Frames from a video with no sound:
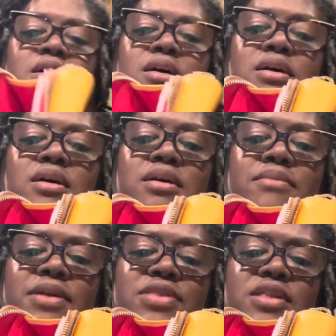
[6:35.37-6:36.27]

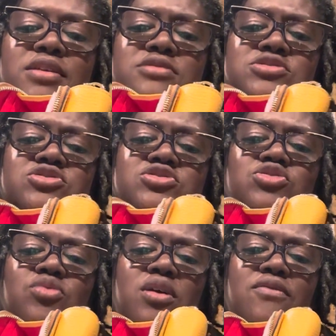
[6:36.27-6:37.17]
I think there's
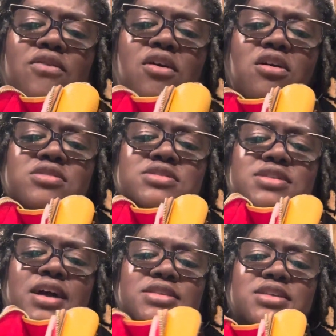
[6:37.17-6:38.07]
12 card
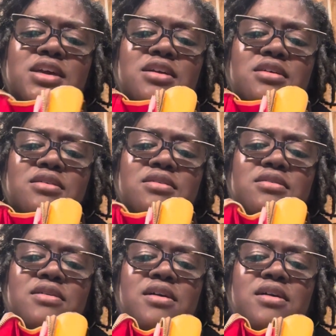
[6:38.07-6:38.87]
slots here.